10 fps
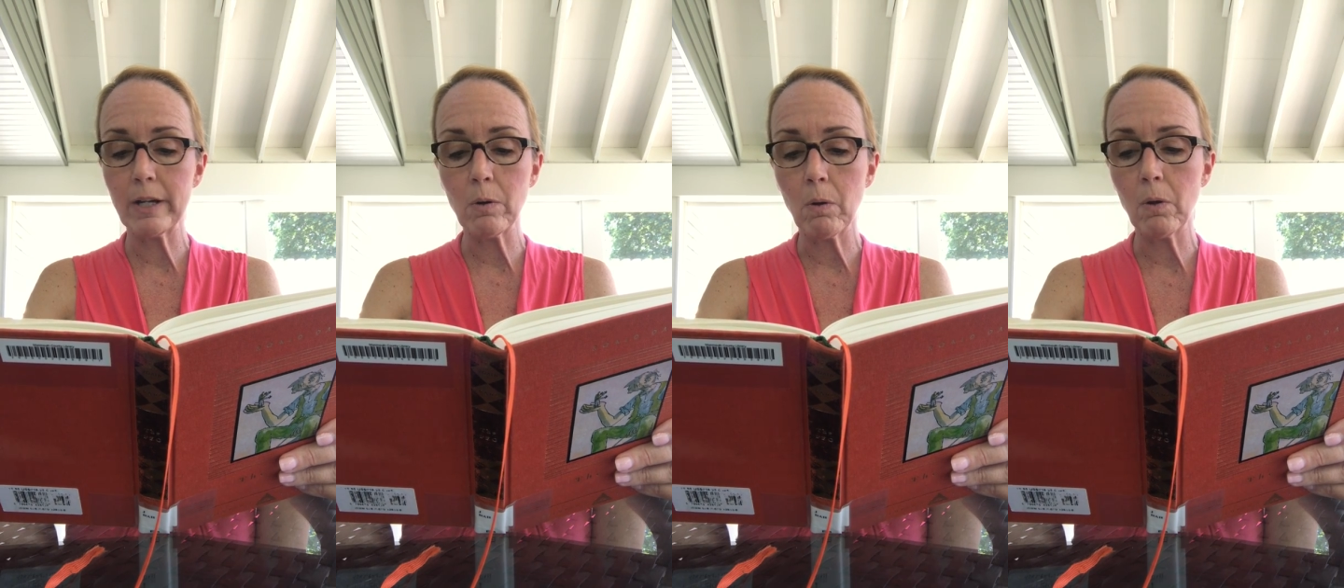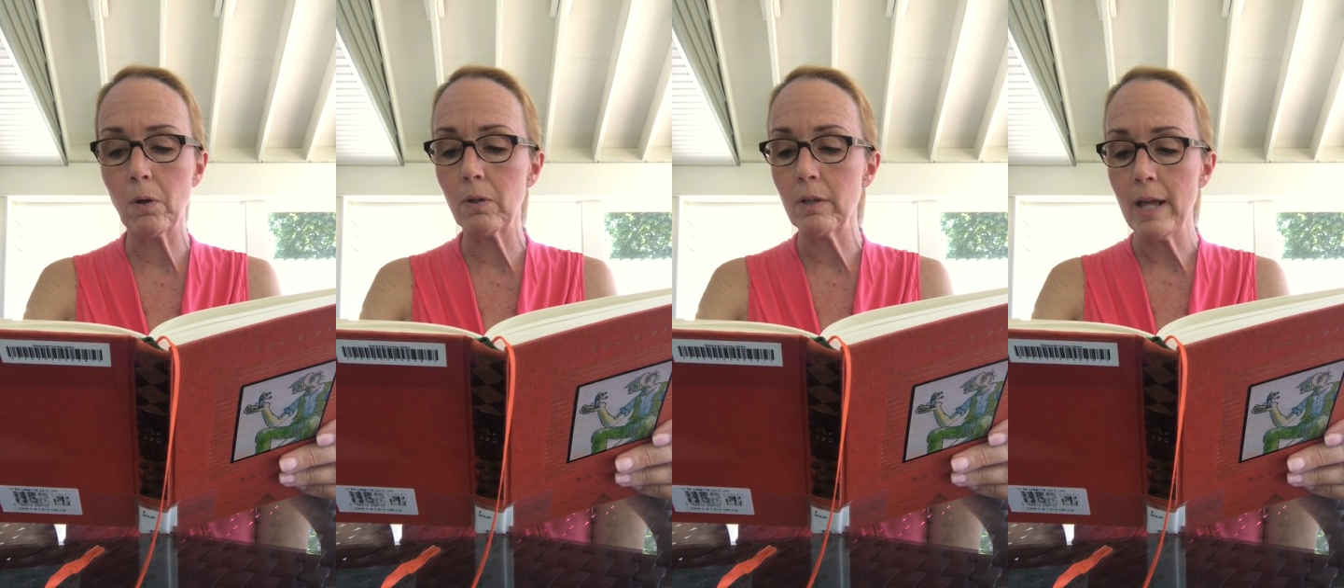
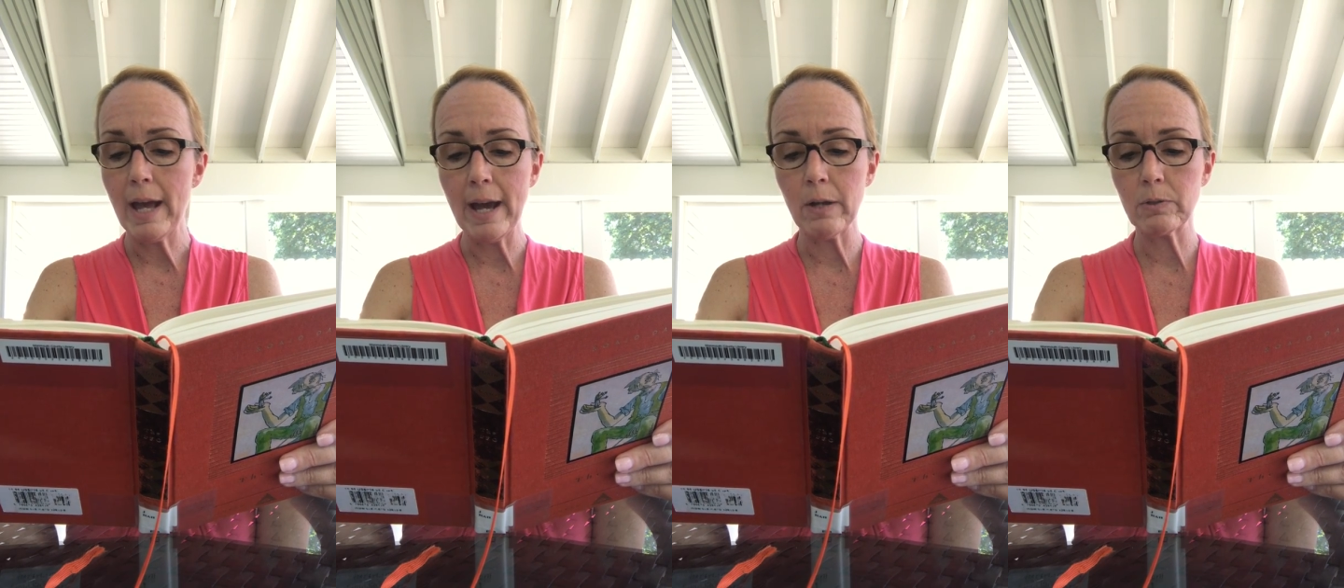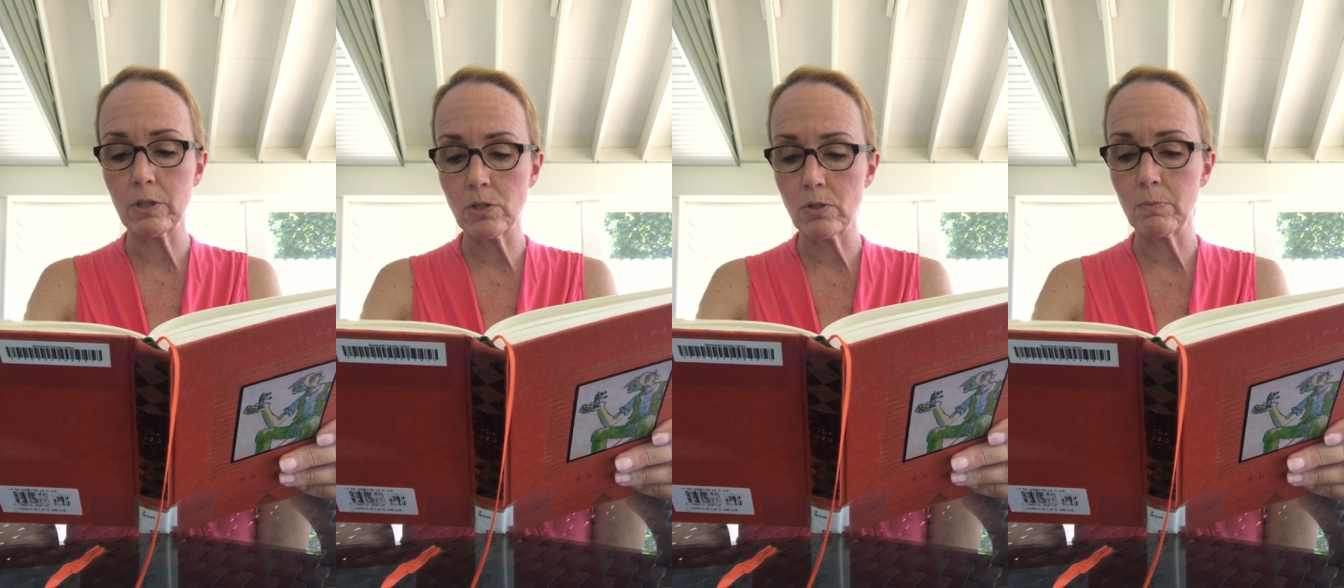call out
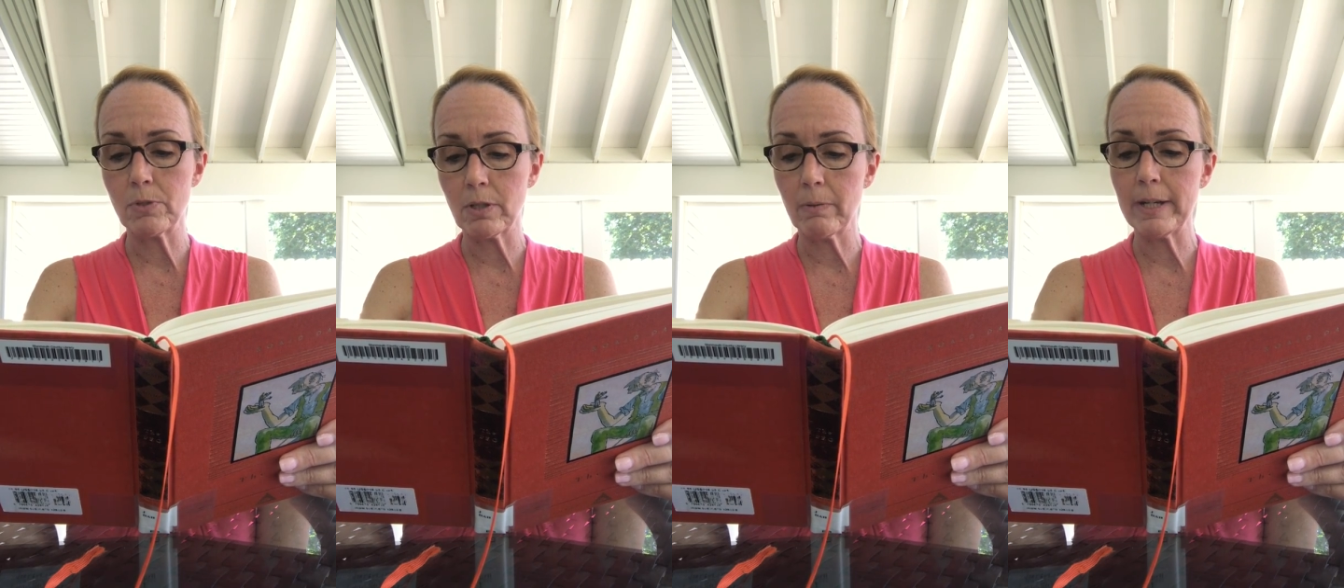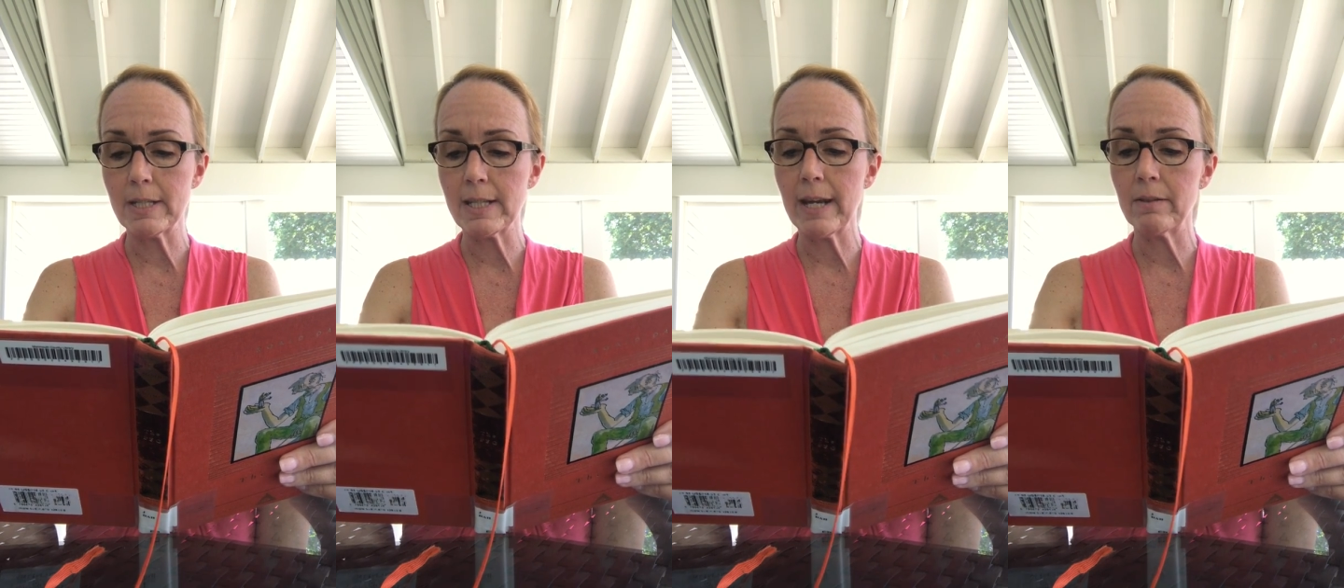the troops, the
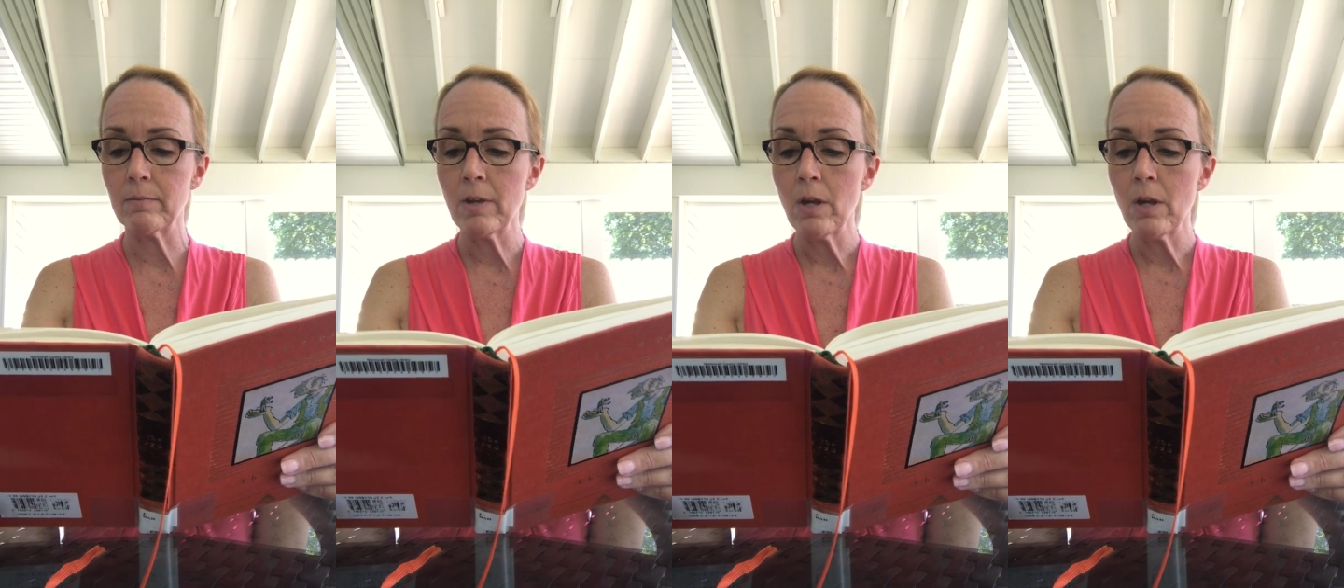Queen said.